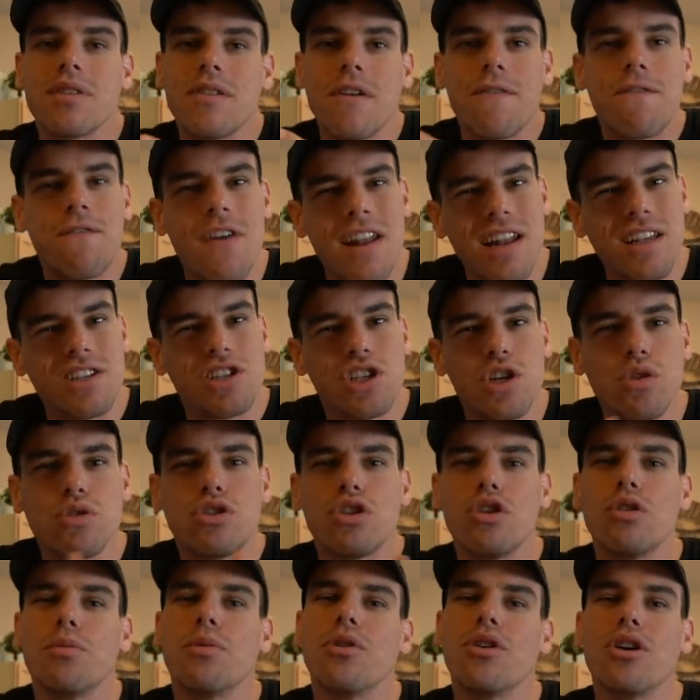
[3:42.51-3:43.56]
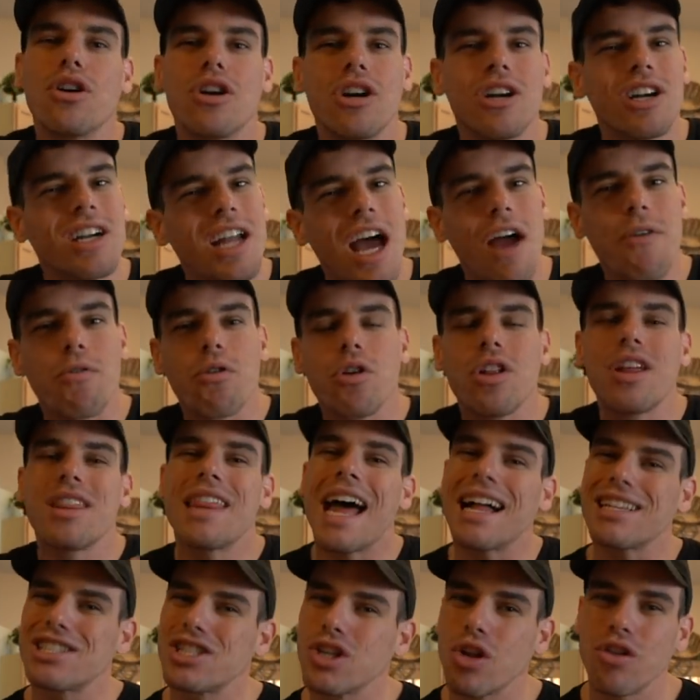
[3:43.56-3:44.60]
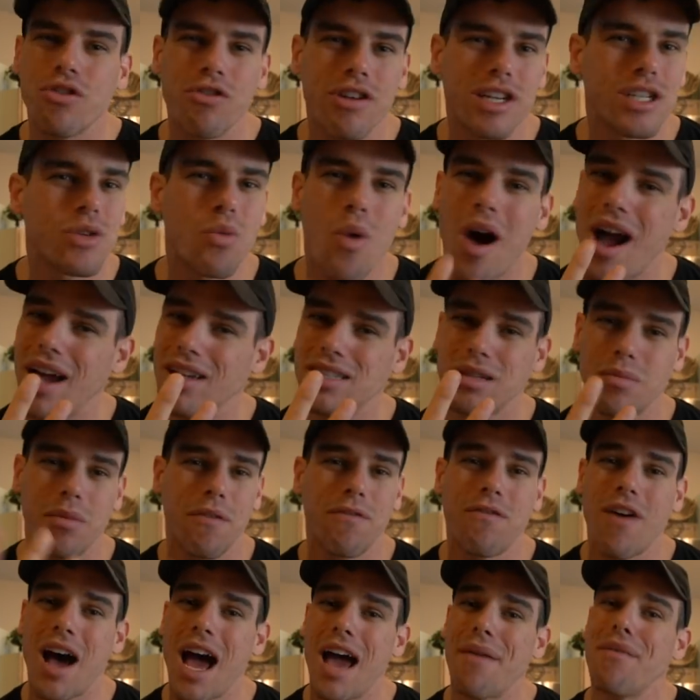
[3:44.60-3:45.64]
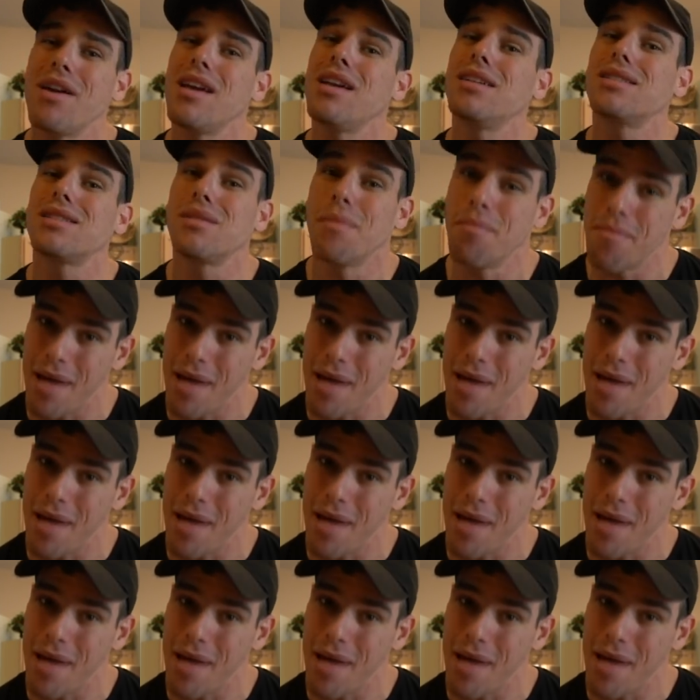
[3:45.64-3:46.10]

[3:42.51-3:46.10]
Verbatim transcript: fitness YouTuber, not really, that's the only reason why he's number five, he's the